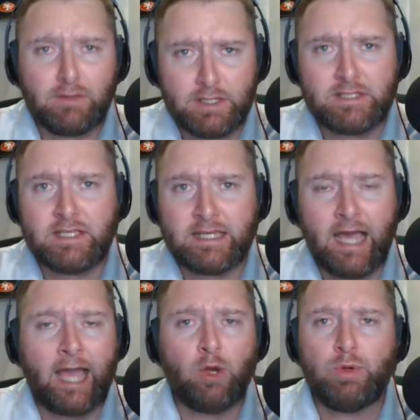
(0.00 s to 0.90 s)
This is a
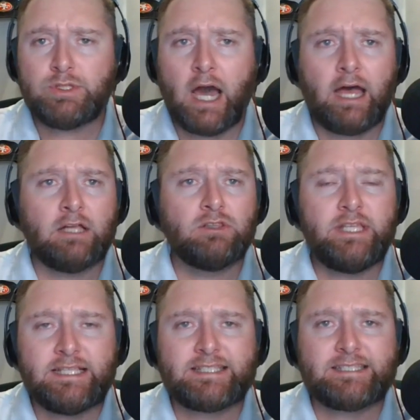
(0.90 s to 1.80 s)
guy who has got
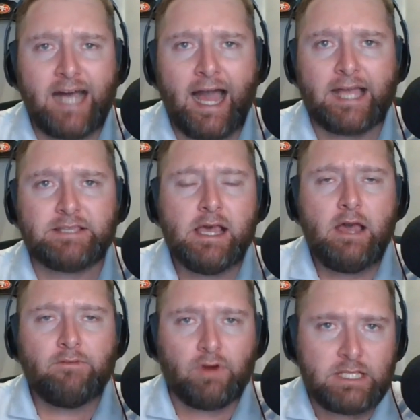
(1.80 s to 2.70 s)
elite size
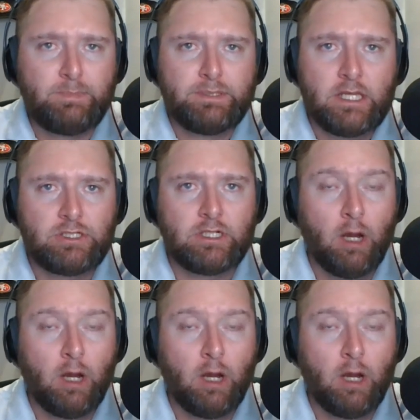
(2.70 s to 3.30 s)
for his position.